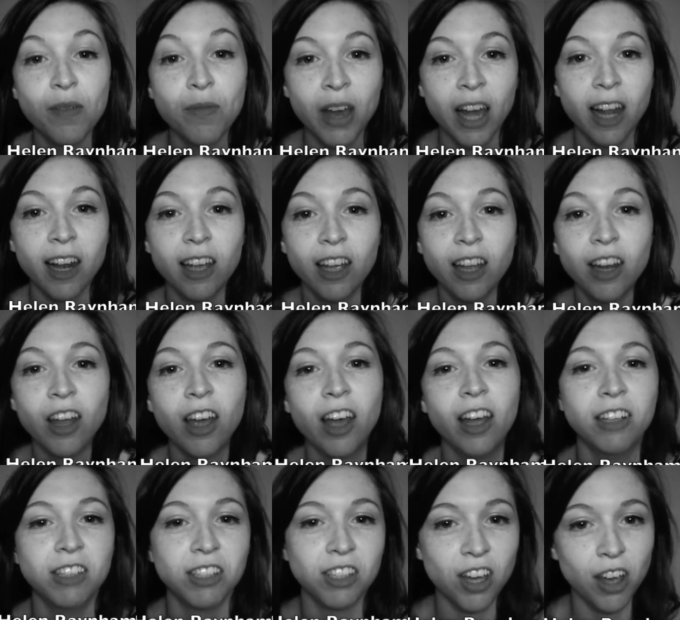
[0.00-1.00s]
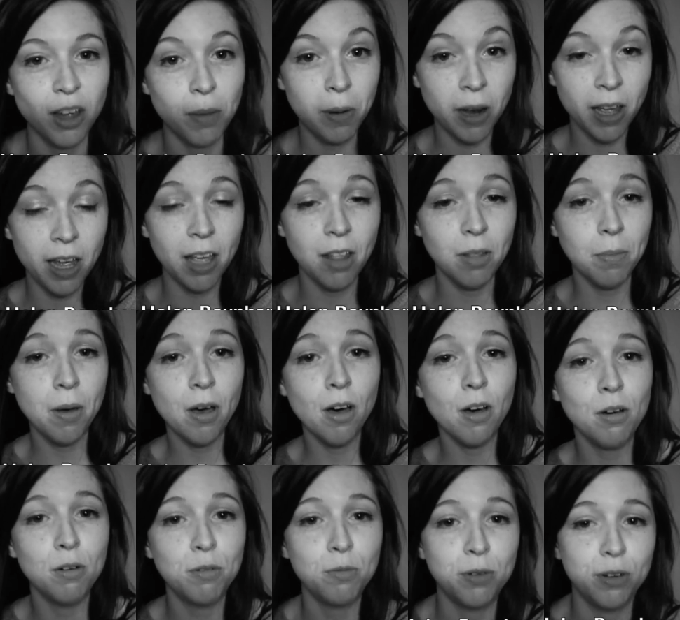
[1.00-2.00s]
I'm Helen and I play the
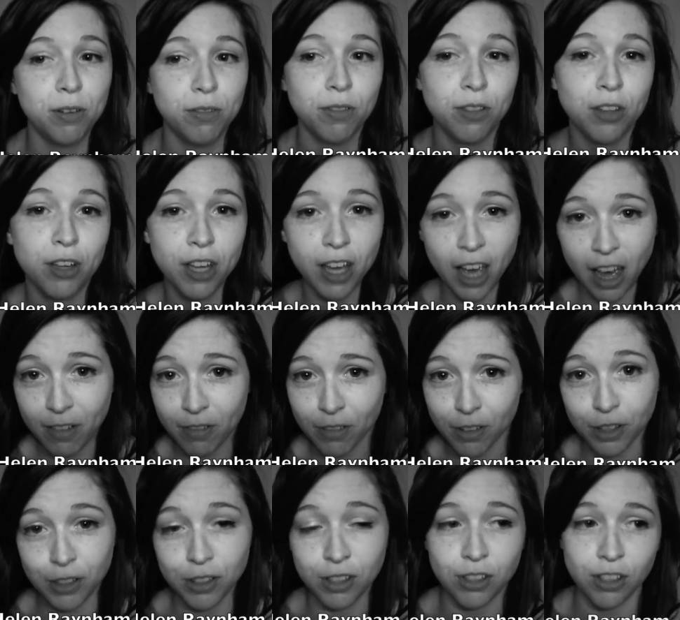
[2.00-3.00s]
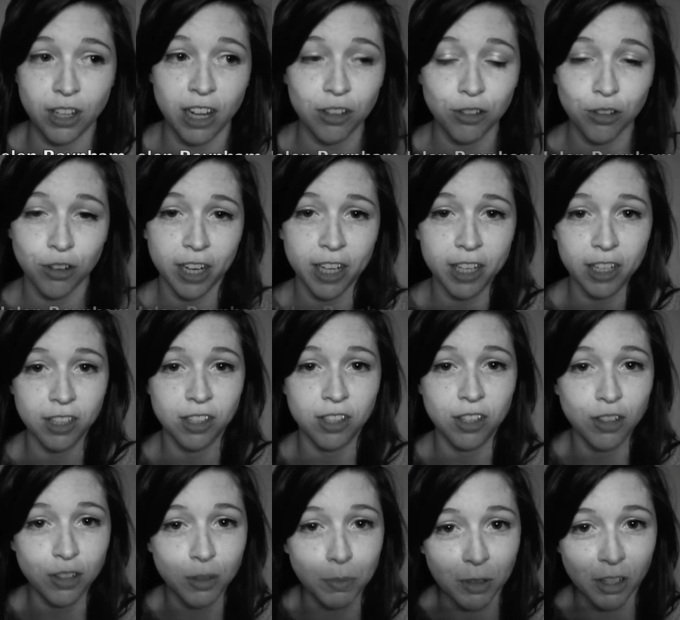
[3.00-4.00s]
part of one of the Kafkas slash Gregors
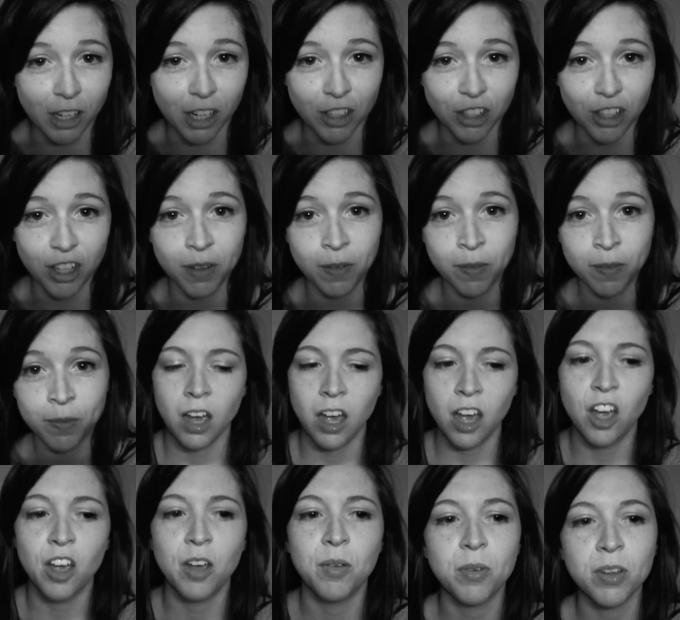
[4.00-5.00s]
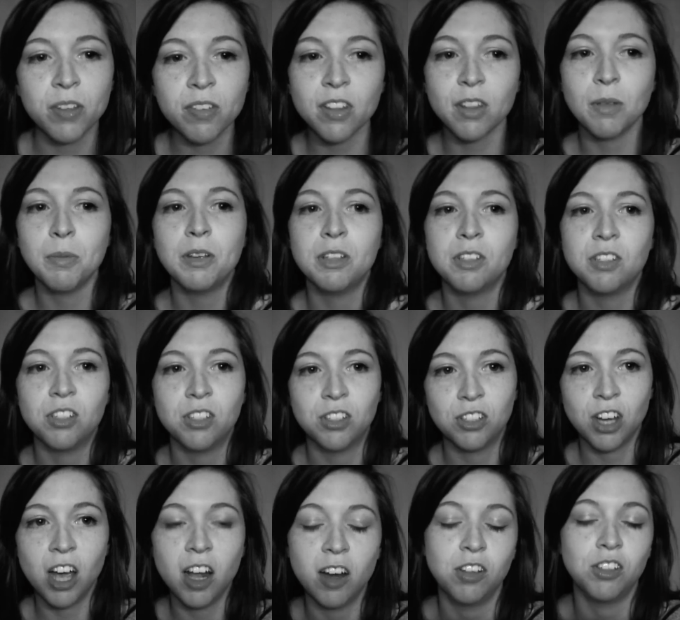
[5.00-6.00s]
in this production. Um, I think the most
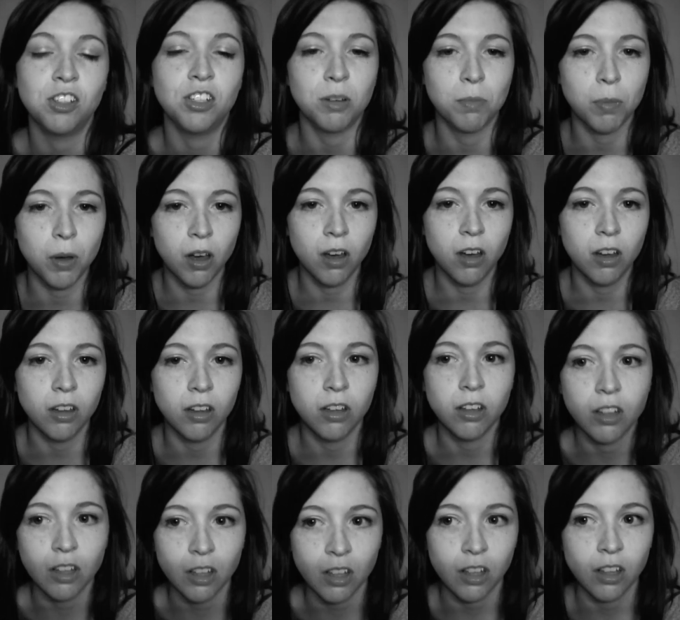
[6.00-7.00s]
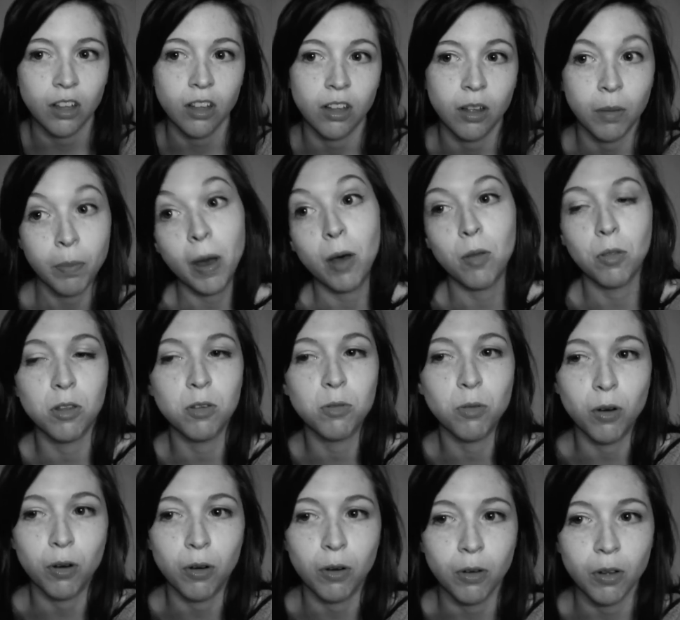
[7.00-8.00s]
challenging part about this
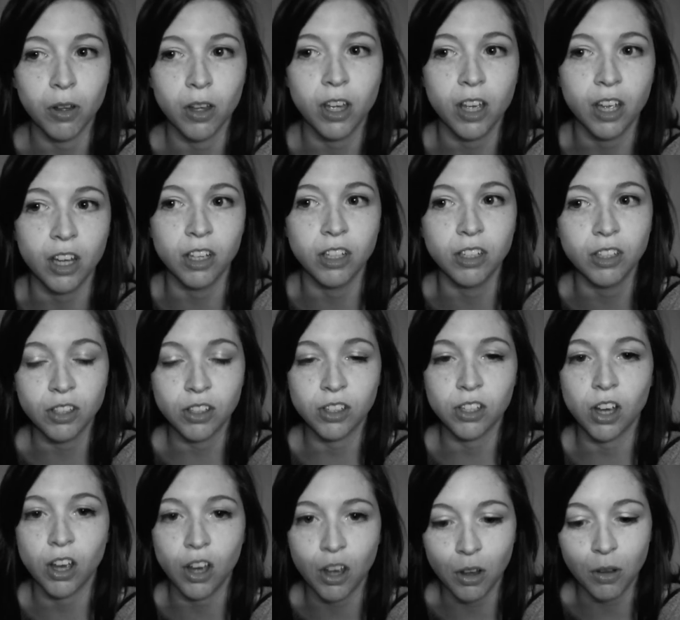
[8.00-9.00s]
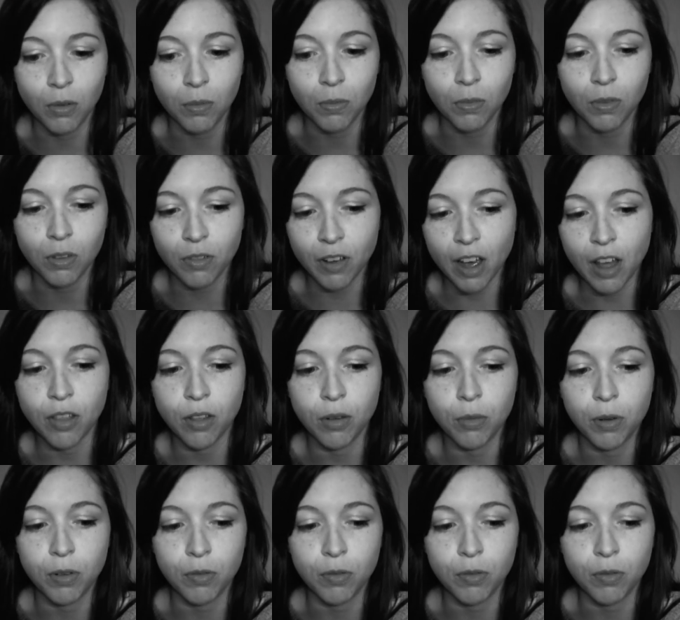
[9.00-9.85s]
role is um, the fact that